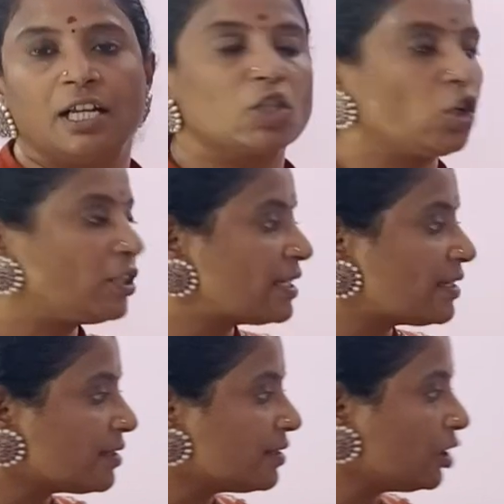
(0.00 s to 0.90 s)
So this
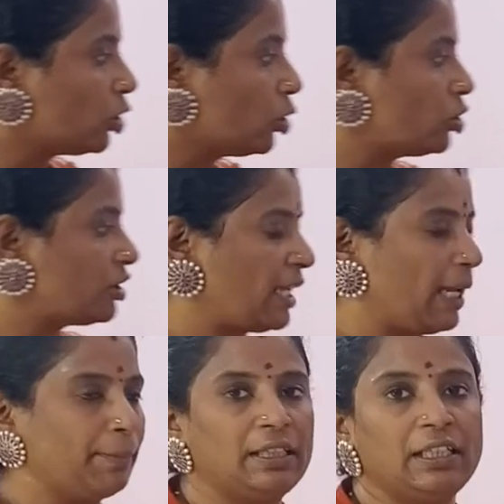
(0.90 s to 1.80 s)
is the truth
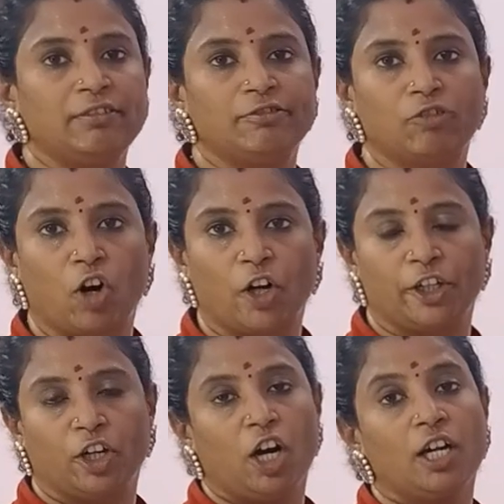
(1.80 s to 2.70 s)
table for
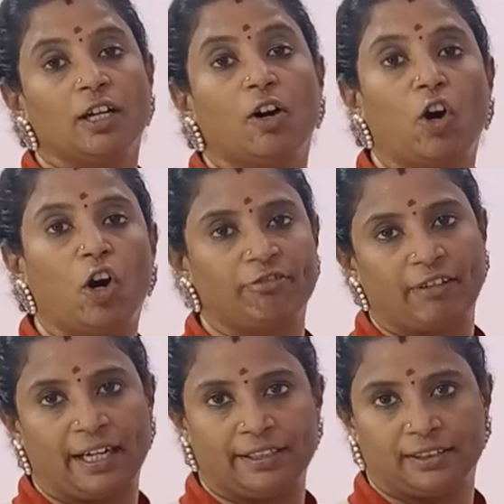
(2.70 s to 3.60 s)
your off
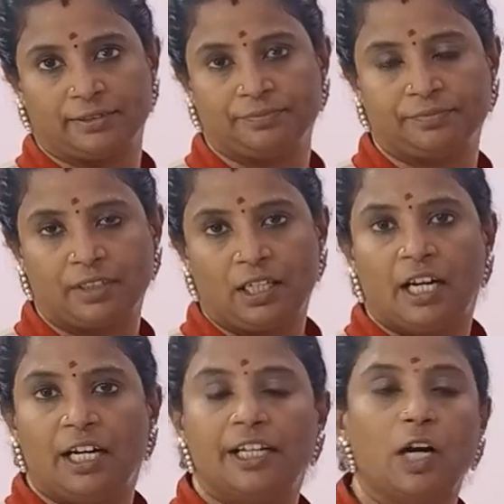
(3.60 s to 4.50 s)
adder.
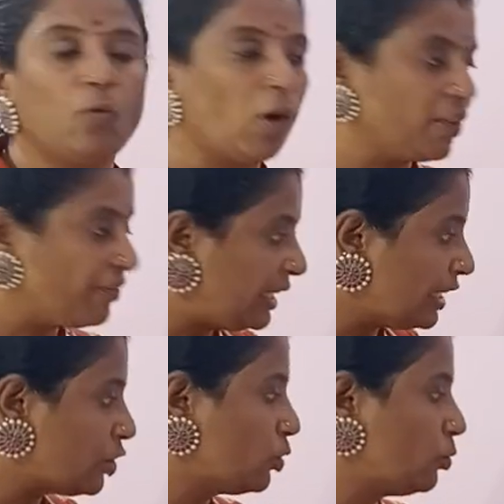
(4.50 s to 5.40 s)
Now what we
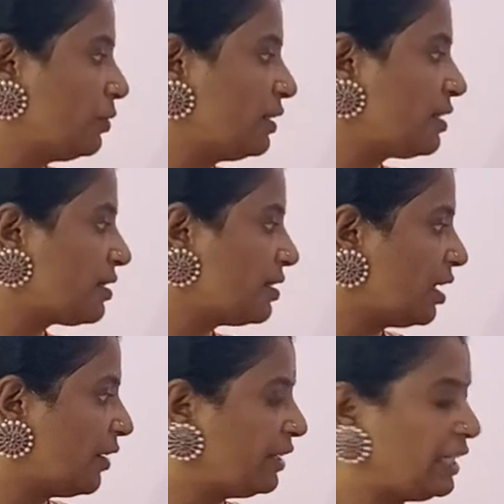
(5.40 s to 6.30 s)
need to do is,
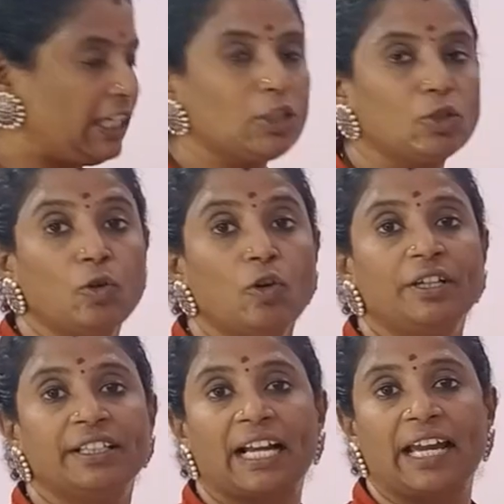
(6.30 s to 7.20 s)
we need to
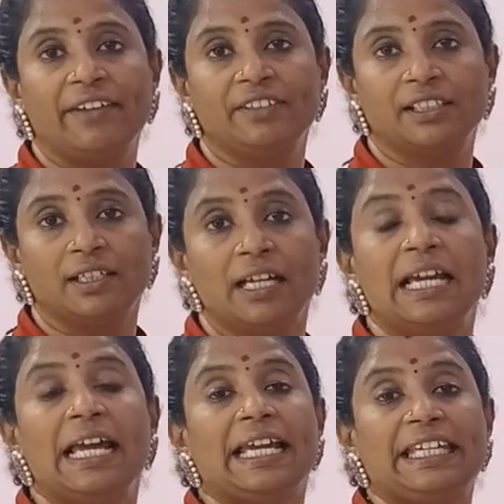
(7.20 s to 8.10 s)
derive the
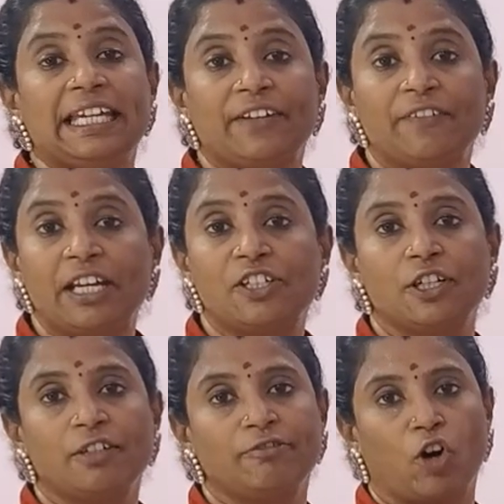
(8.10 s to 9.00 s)

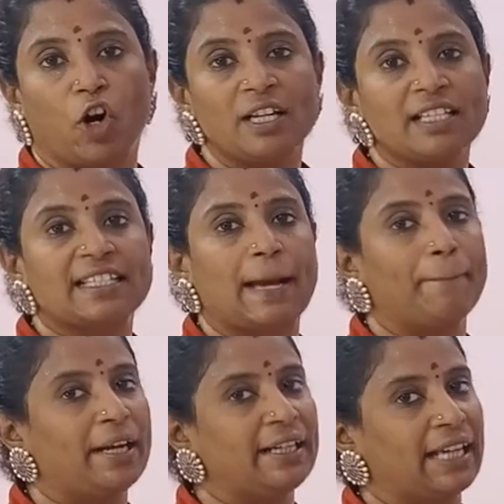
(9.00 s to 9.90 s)
equation for
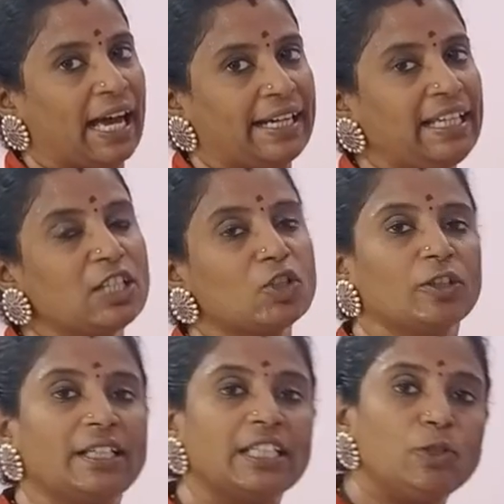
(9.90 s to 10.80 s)
sum and carry so
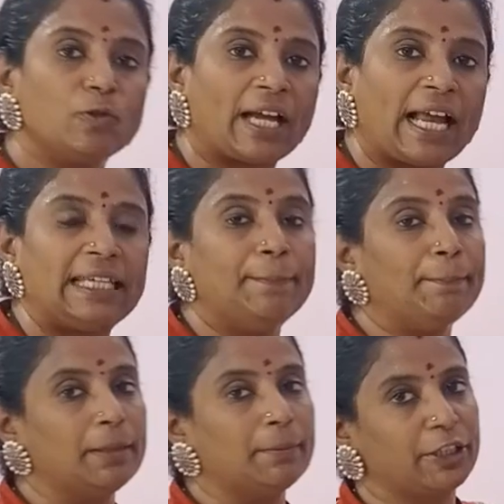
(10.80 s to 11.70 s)
that you can
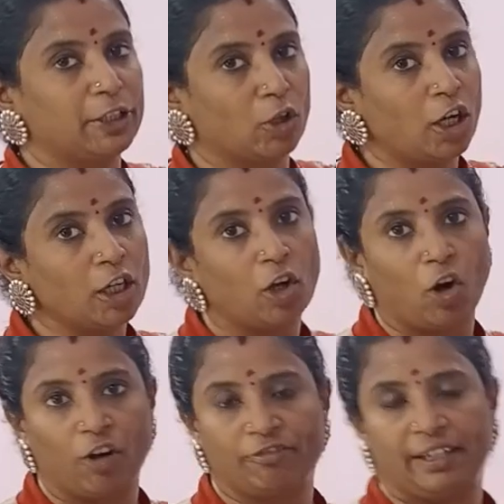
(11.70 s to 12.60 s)
implement your
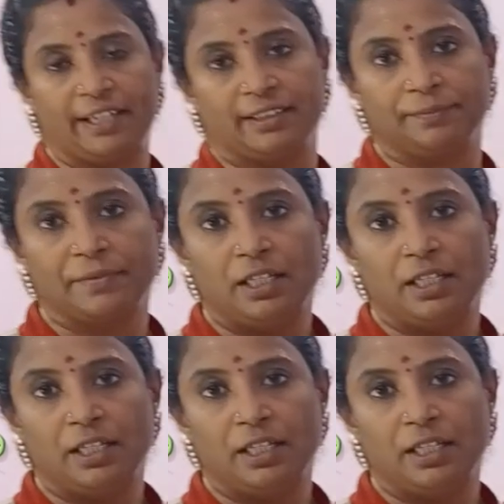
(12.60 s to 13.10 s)
off adder.